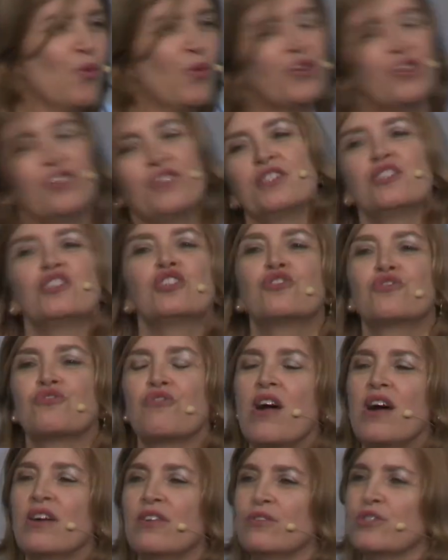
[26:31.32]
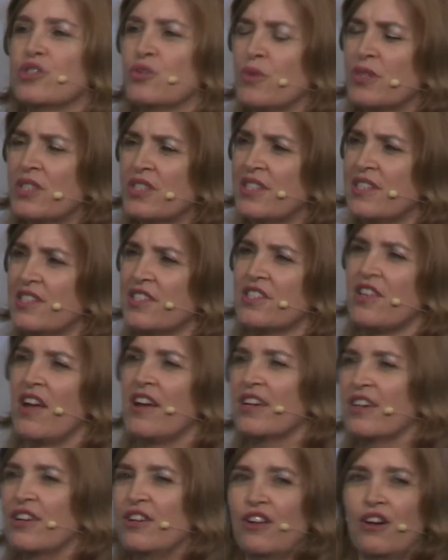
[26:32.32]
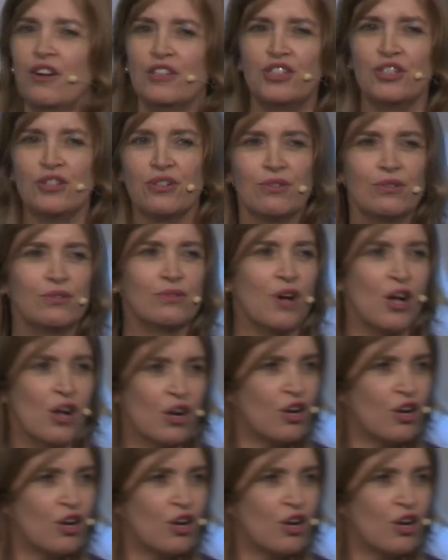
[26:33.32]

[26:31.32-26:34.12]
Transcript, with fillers: What are the struggles? What's the psychological